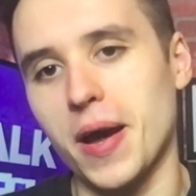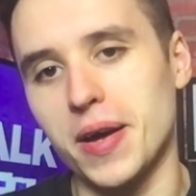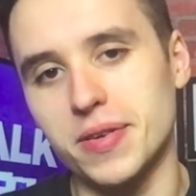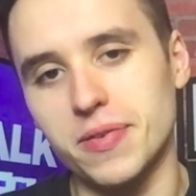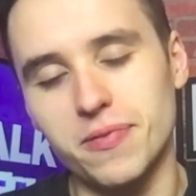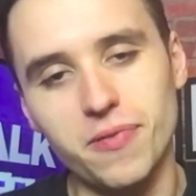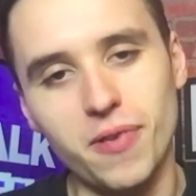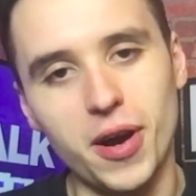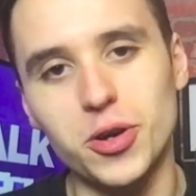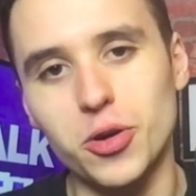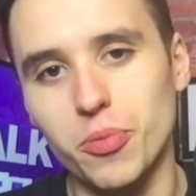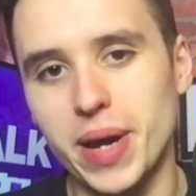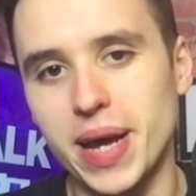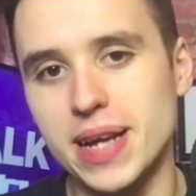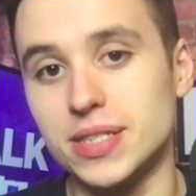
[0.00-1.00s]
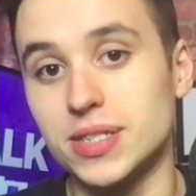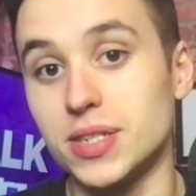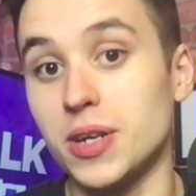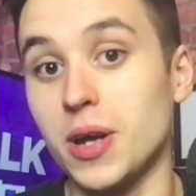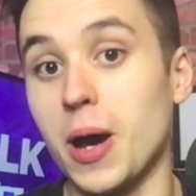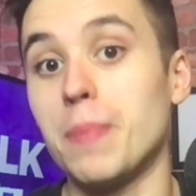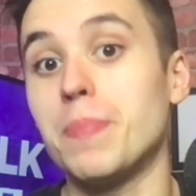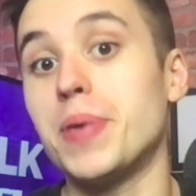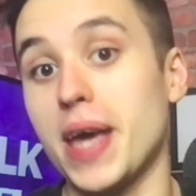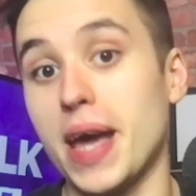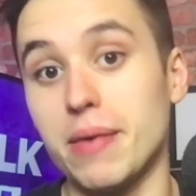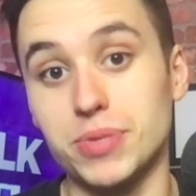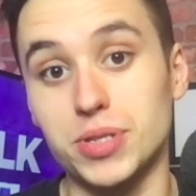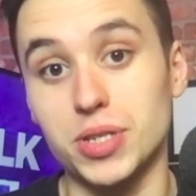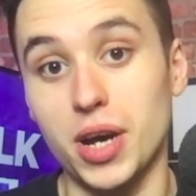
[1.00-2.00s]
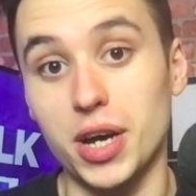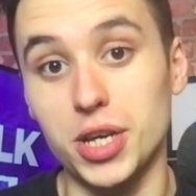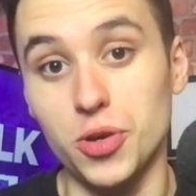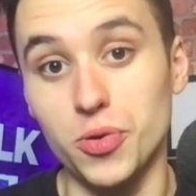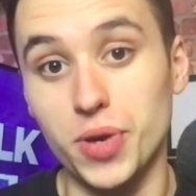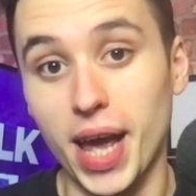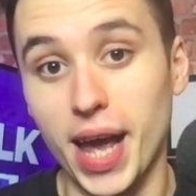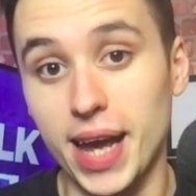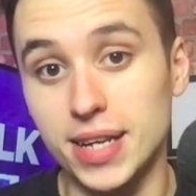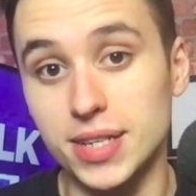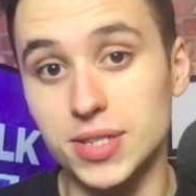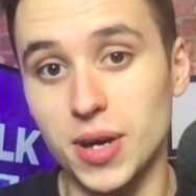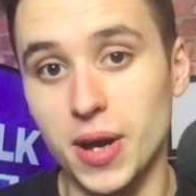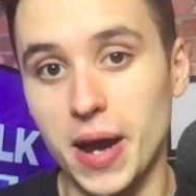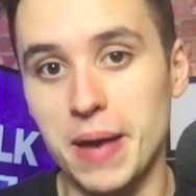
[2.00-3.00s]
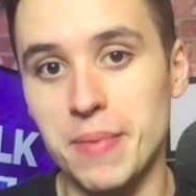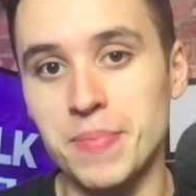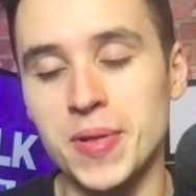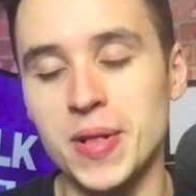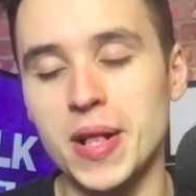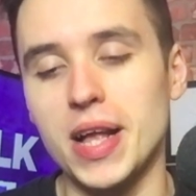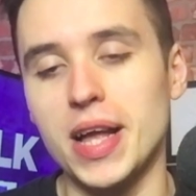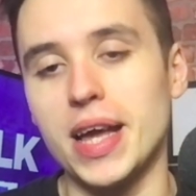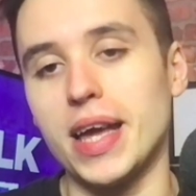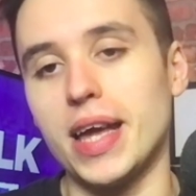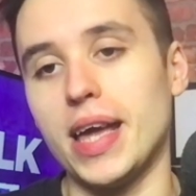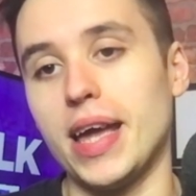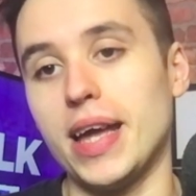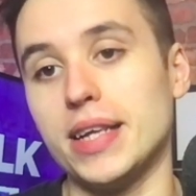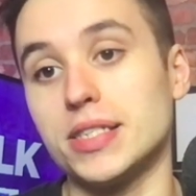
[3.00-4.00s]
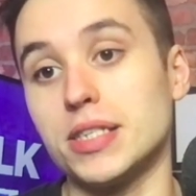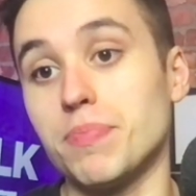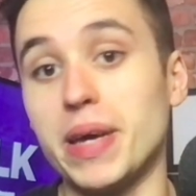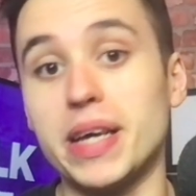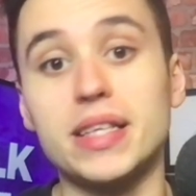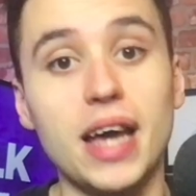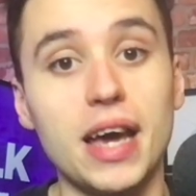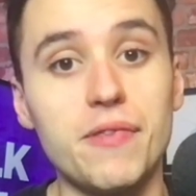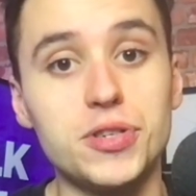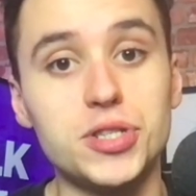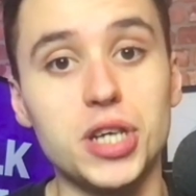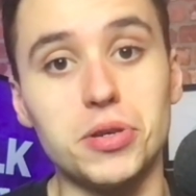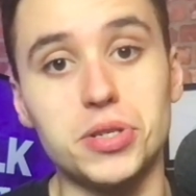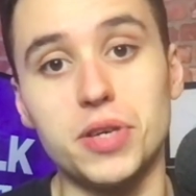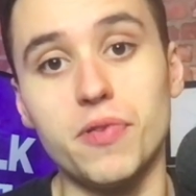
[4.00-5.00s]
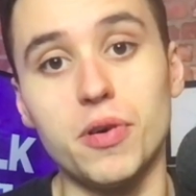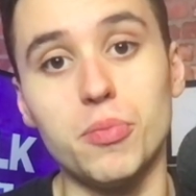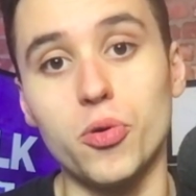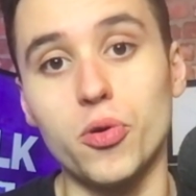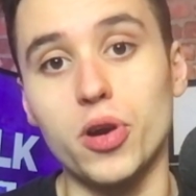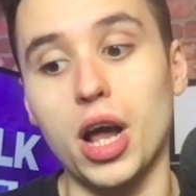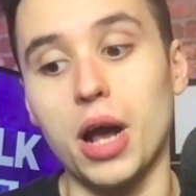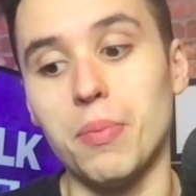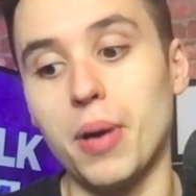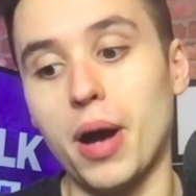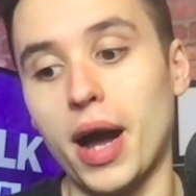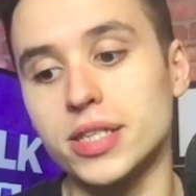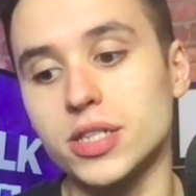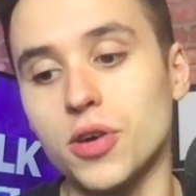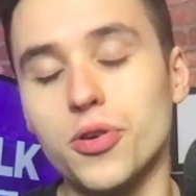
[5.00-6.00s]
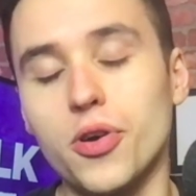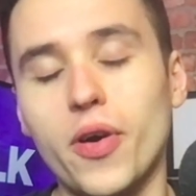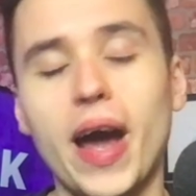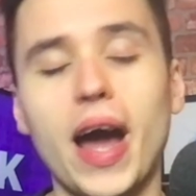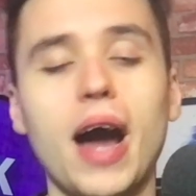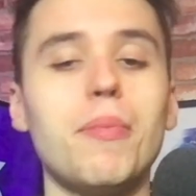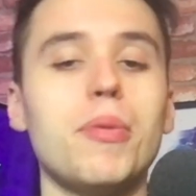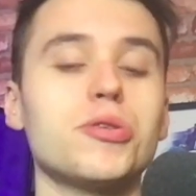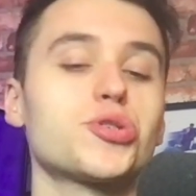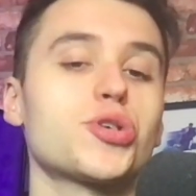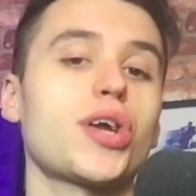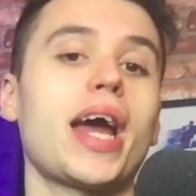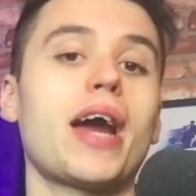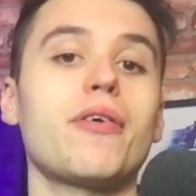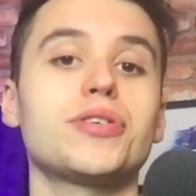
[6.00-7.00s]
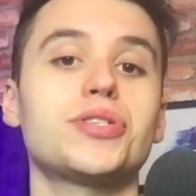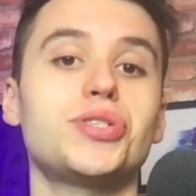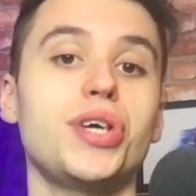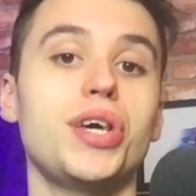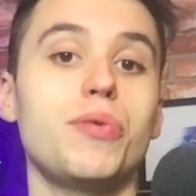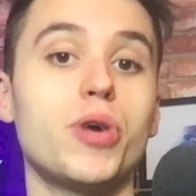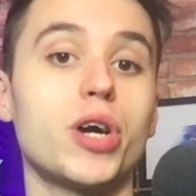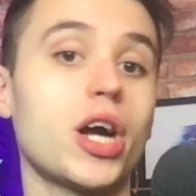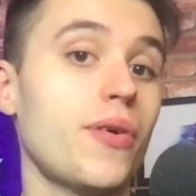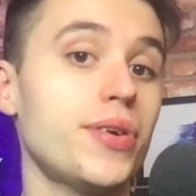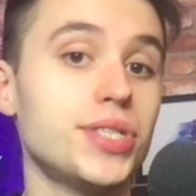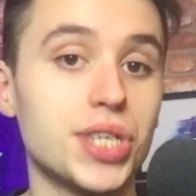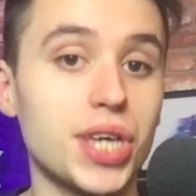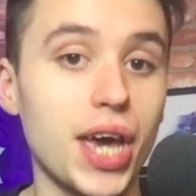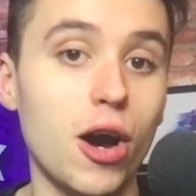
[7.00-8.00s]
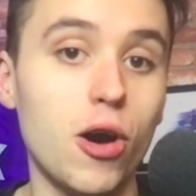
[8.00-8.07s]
Final bid, 9 p.m. tonight, UK time. It's a big day for Chelsea Football Club. I don't know how much clarity we're going to get